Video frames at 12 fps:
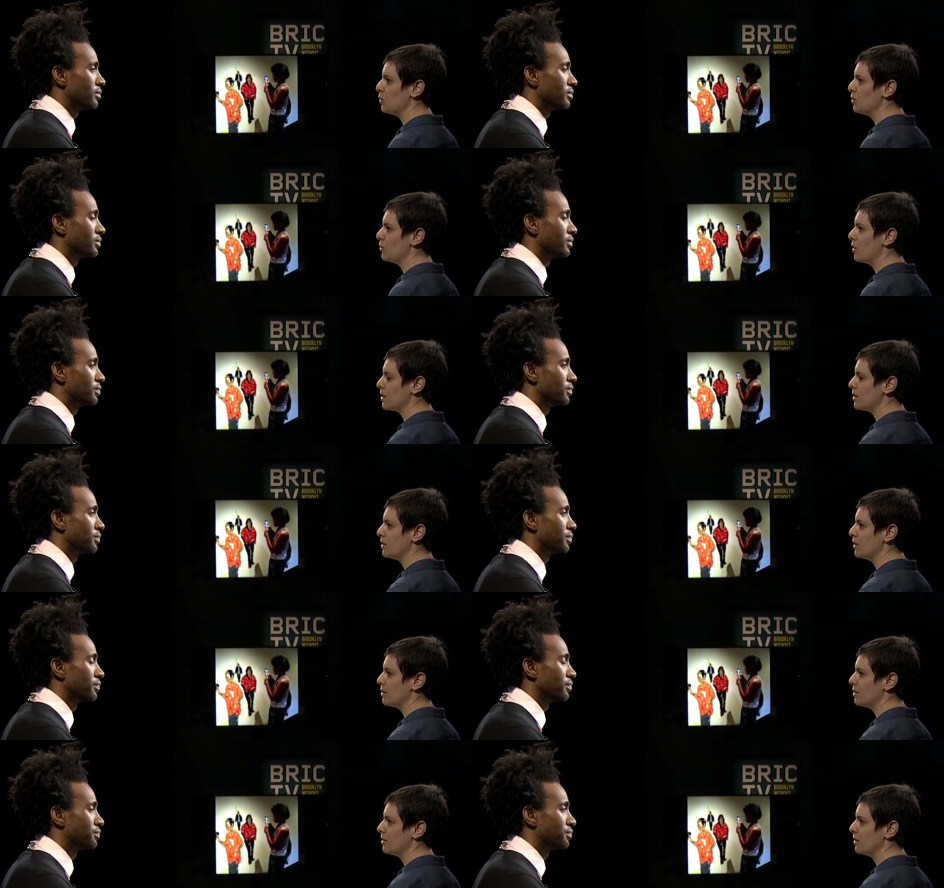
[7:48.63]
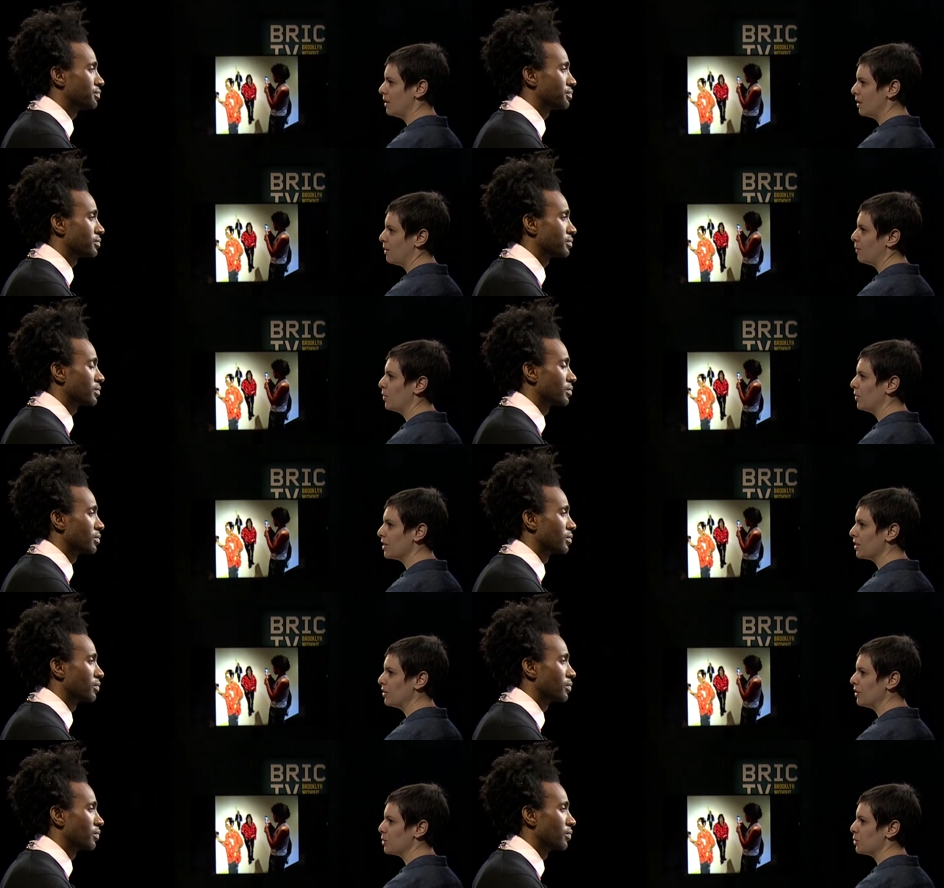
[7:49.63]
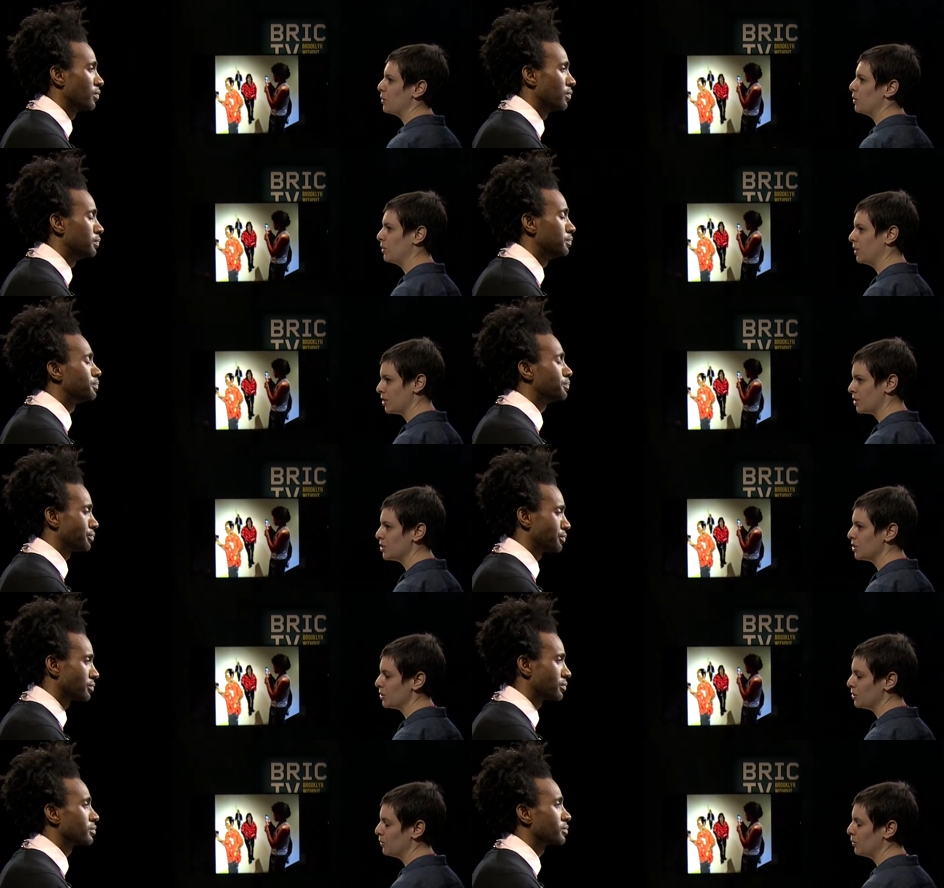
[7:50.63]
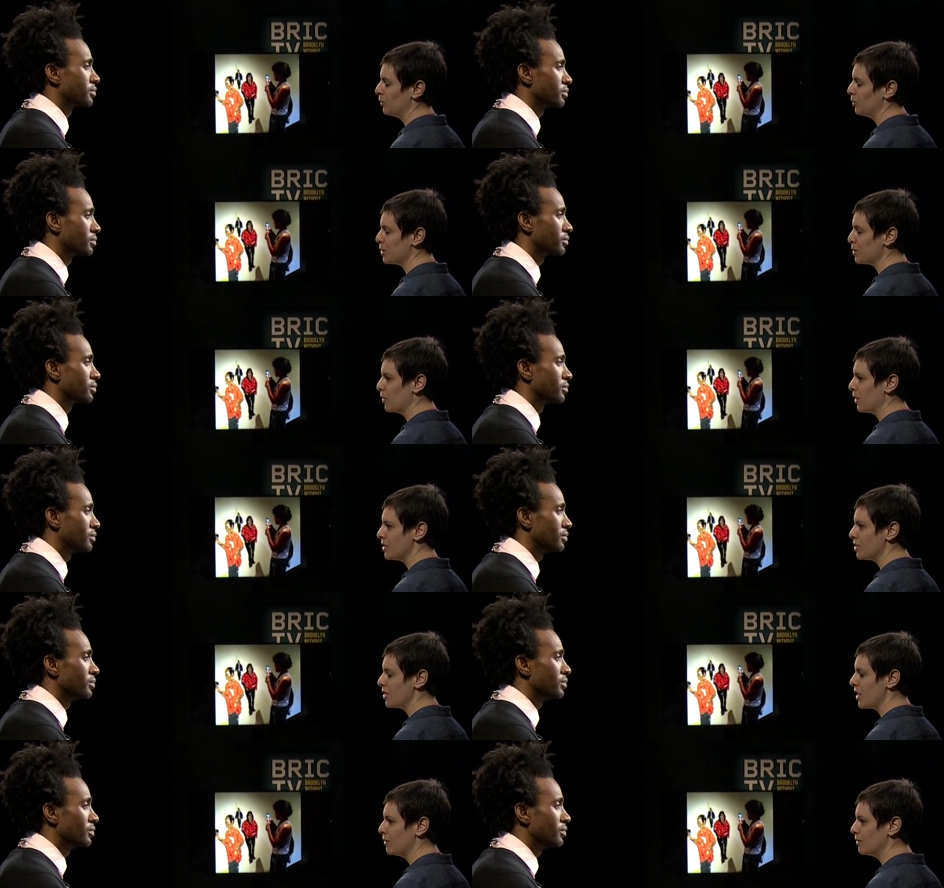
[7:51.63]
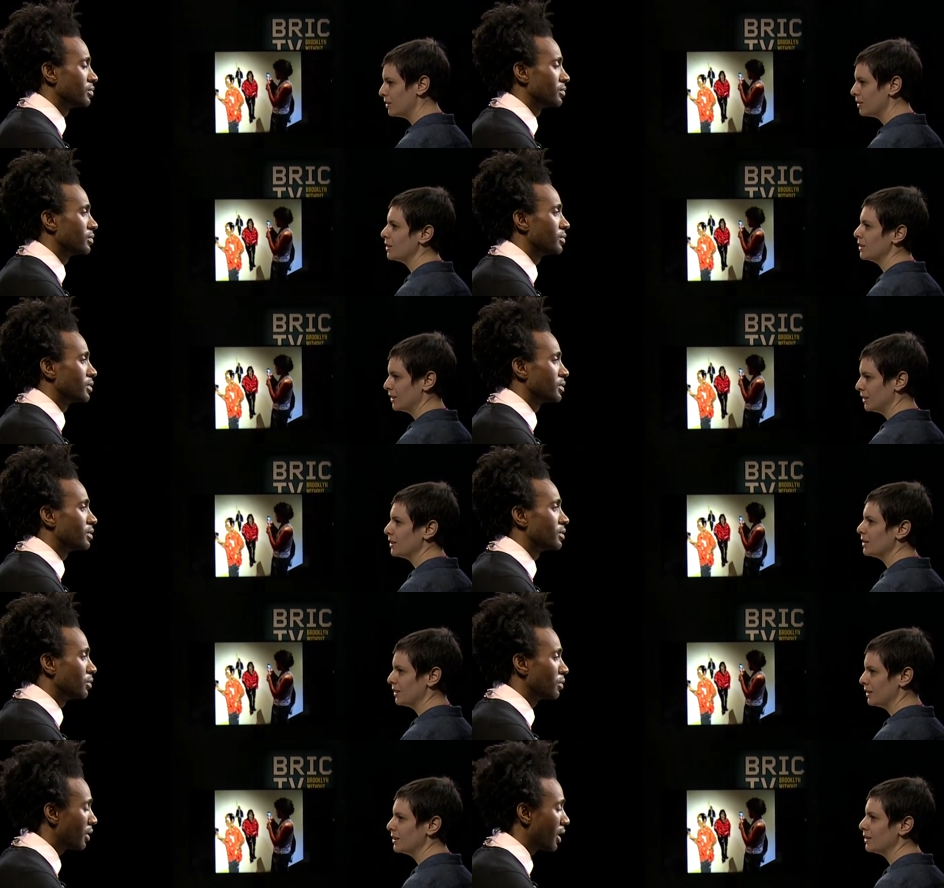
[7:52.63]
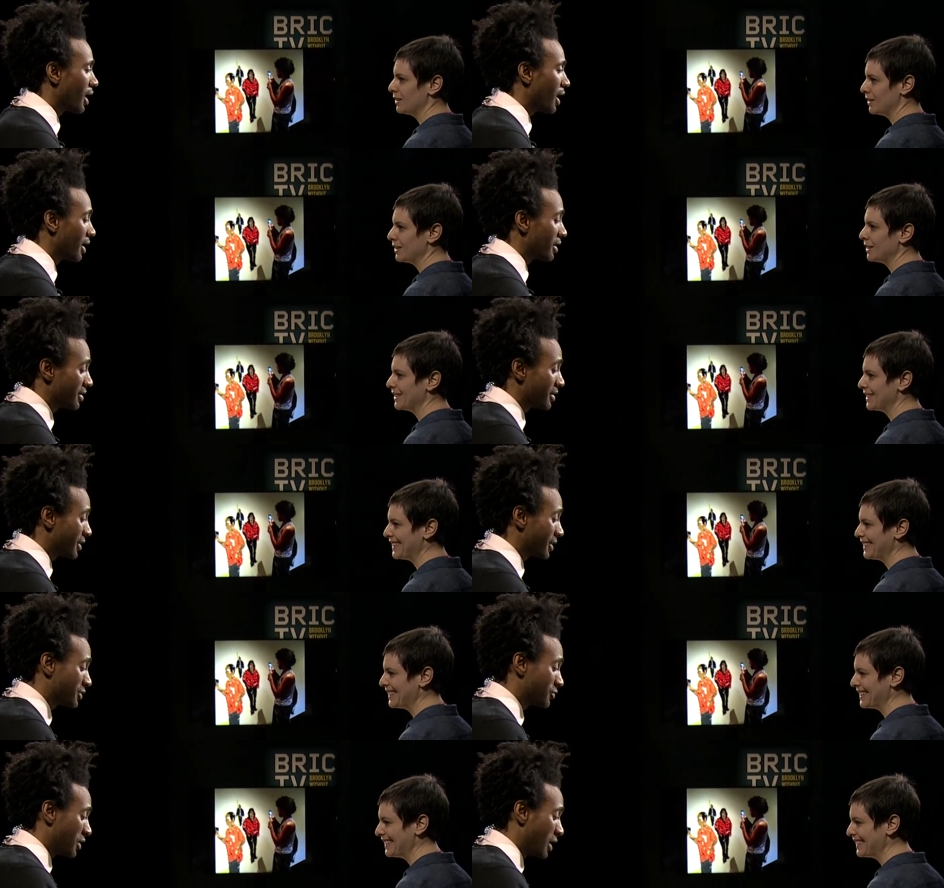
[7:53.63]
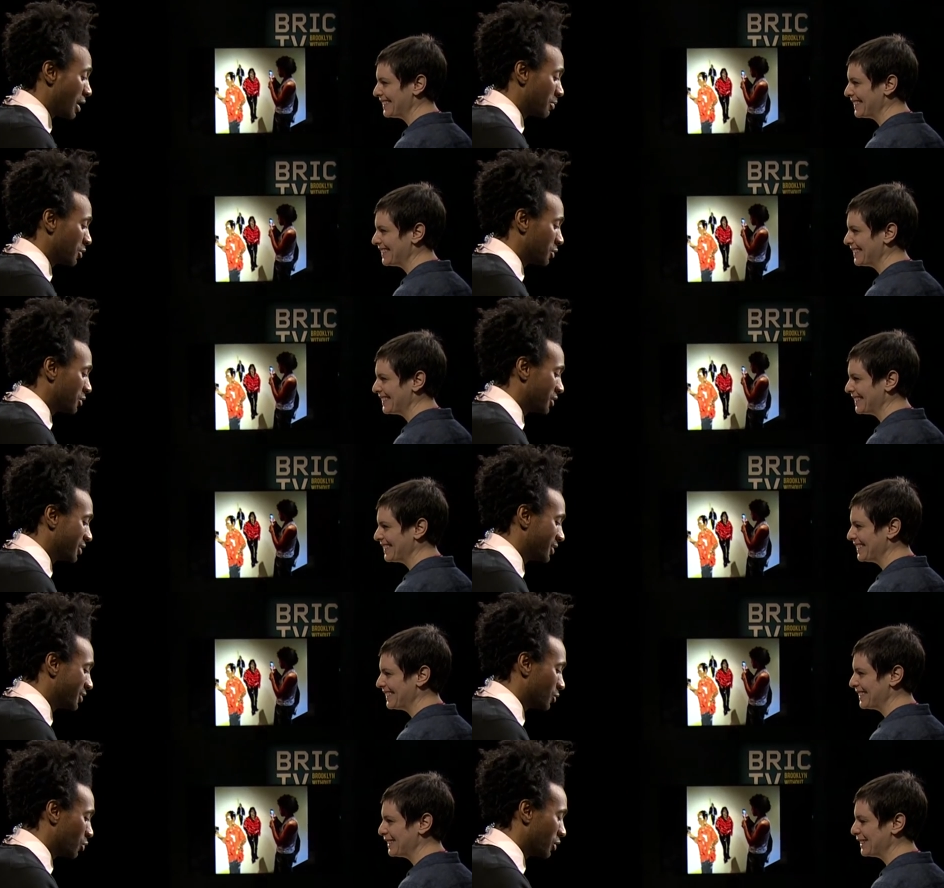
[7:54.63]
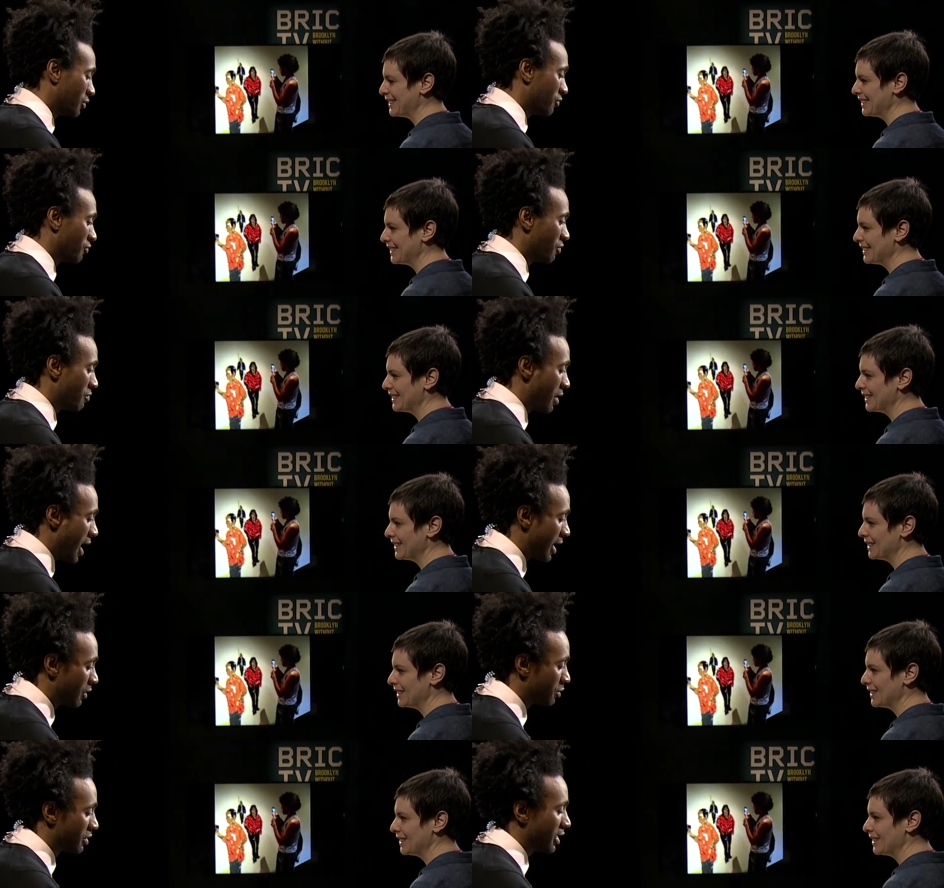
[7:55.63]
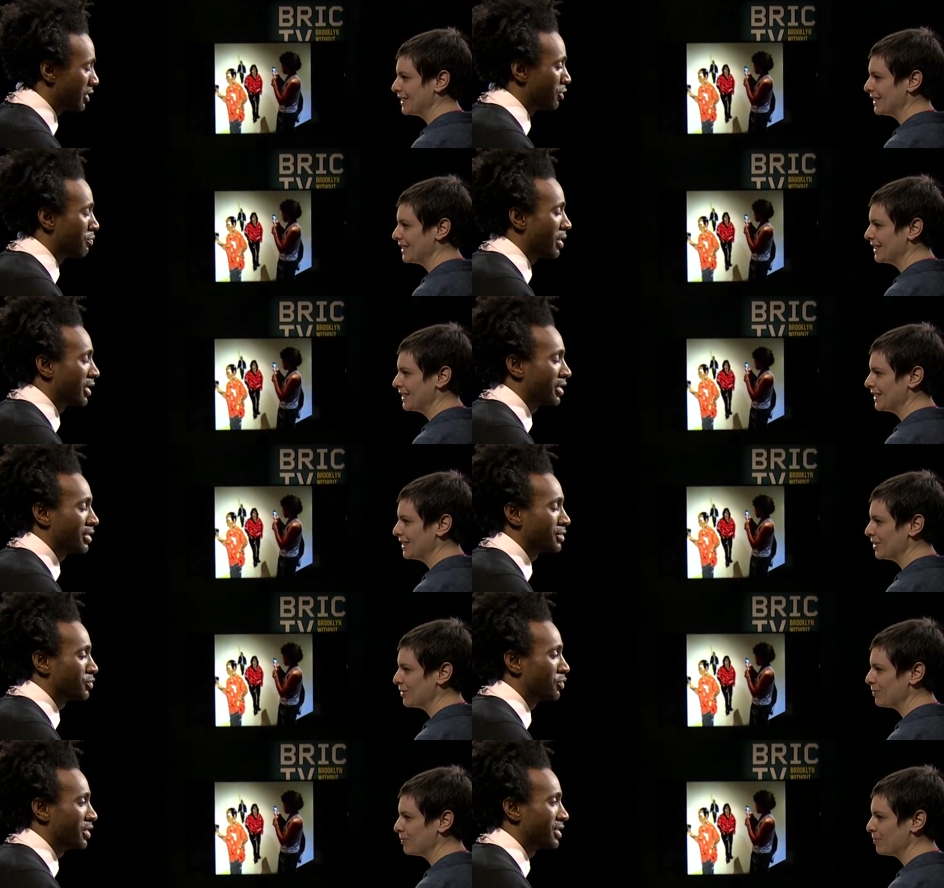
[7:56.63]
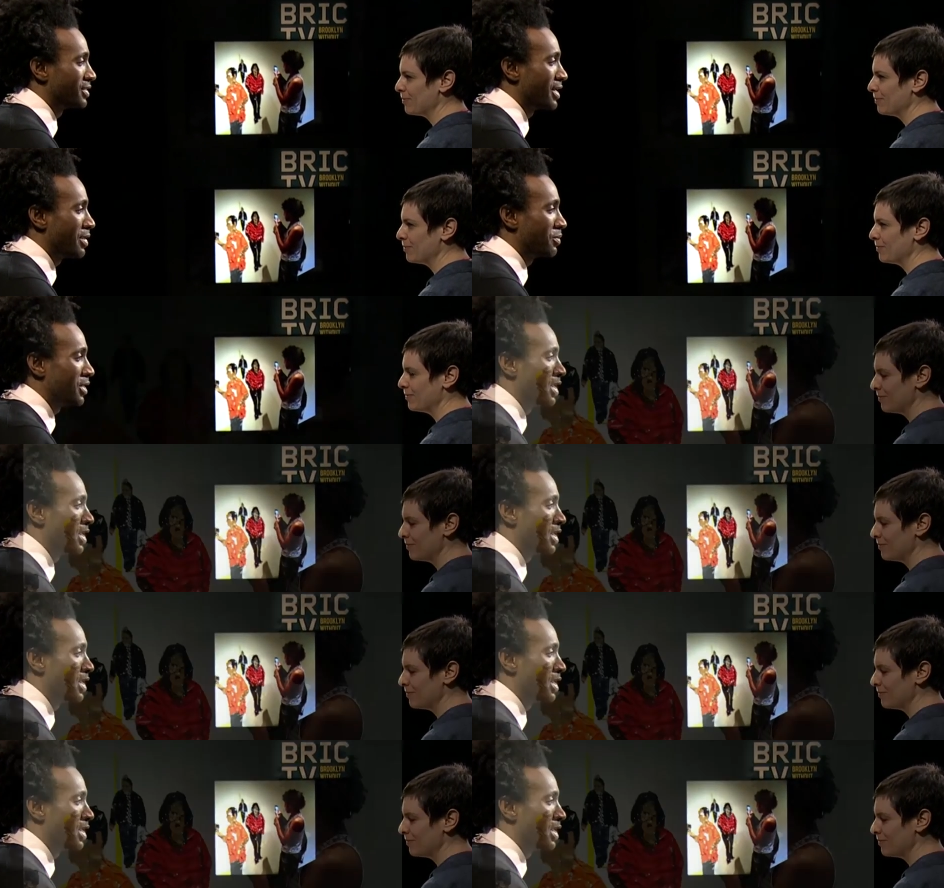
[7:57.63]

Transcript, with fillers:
Speaker 1: address this uh, political issue in relation to whisper and shout.
Speaker 2: Well, I think that's phenomenal, this sort of angle that you're making us re-examine